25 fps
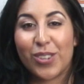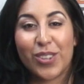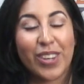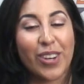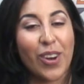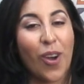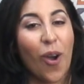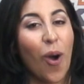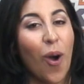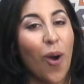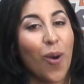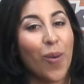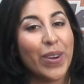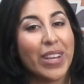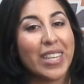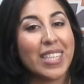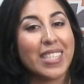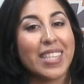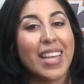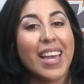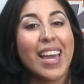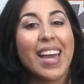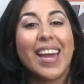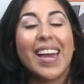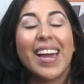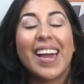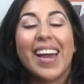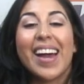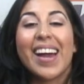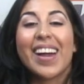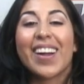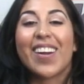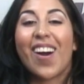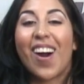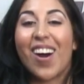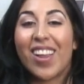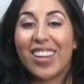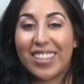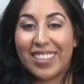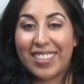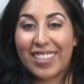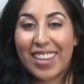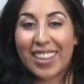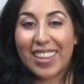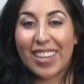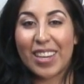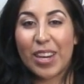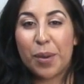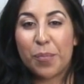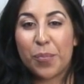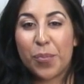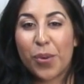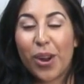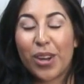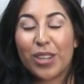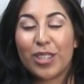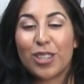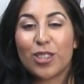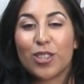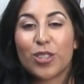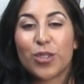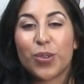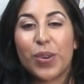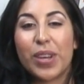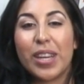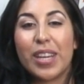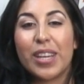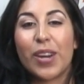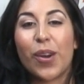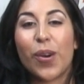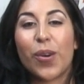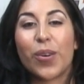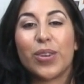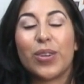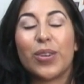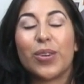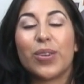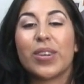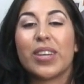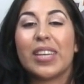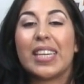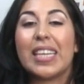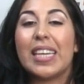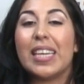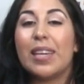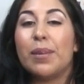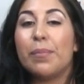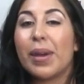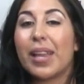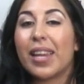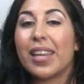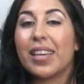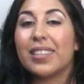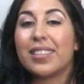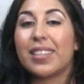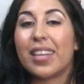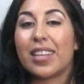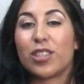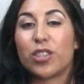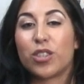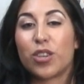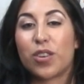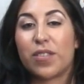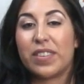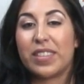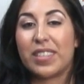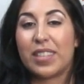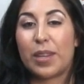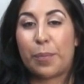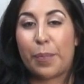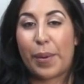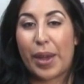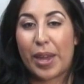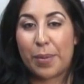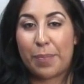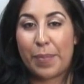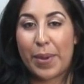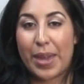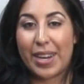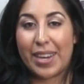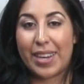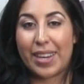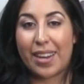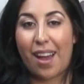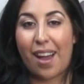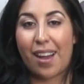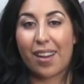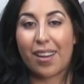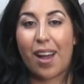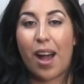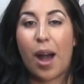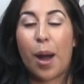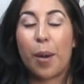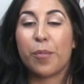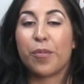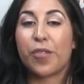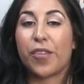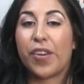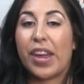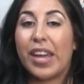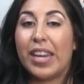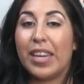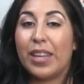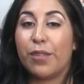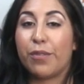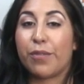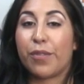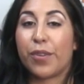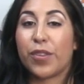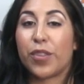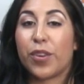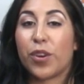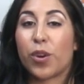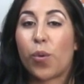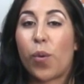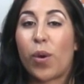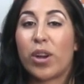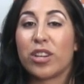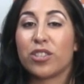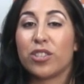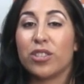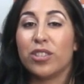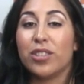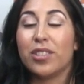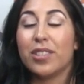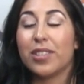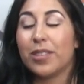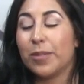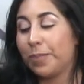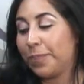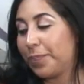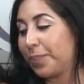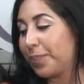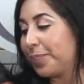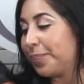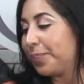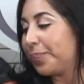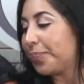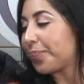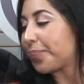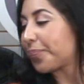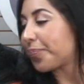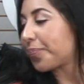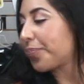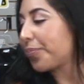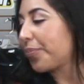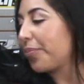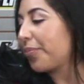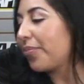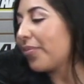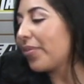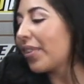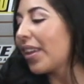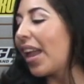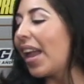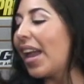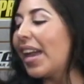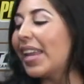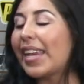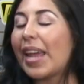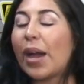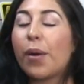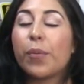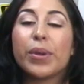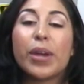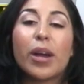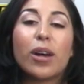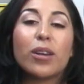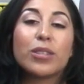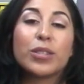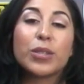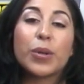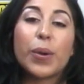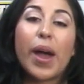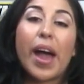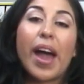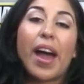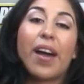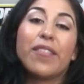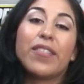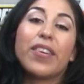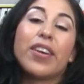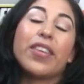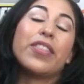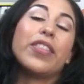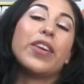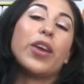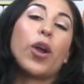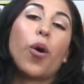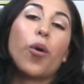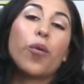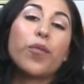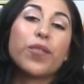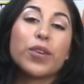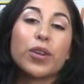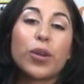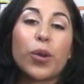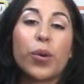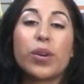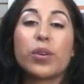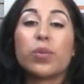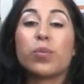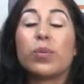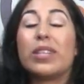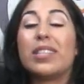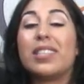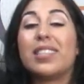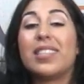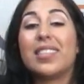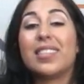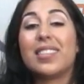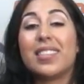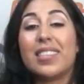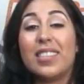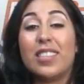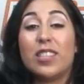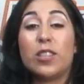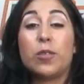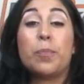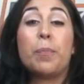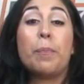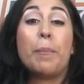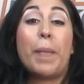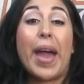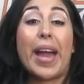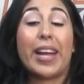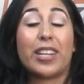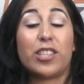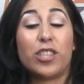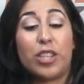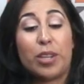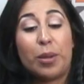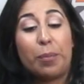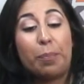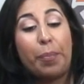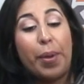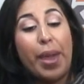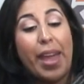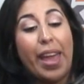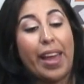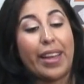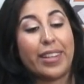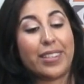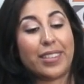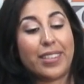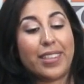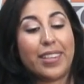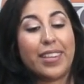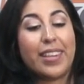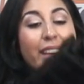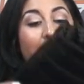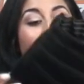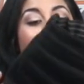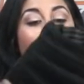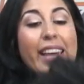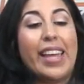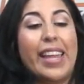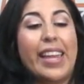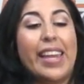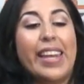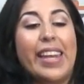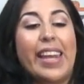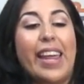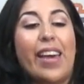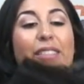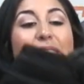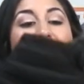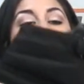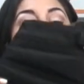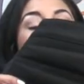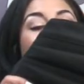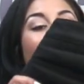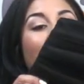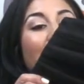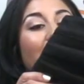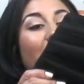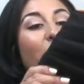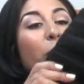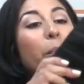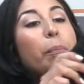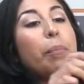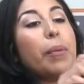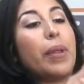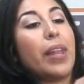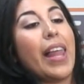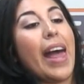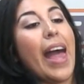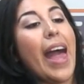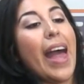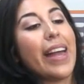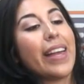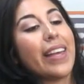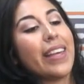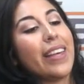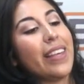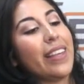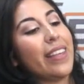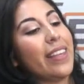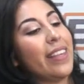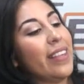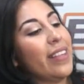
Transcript: could always call us at the number on your screen, or you could email us at service at bikebandit.com for any further questions. Now we also have the Overlord Resistance Matching Pant. Now this is the black